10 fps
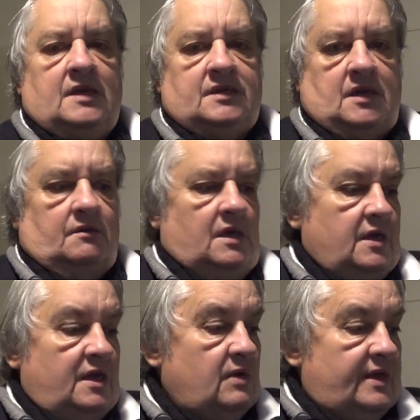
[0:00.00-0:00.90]
So
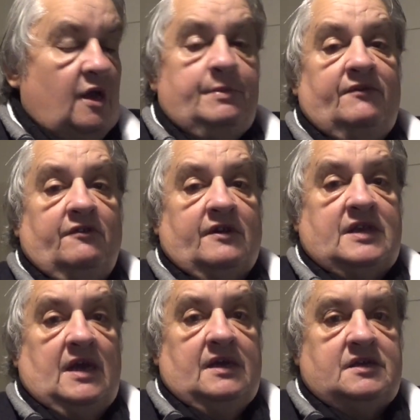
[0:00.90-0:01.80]
anyway, hope you're having a great
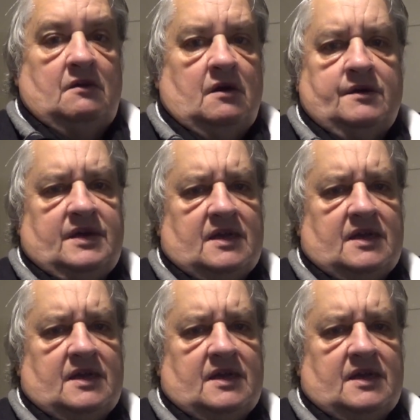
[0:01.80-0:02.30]
day. So I've got to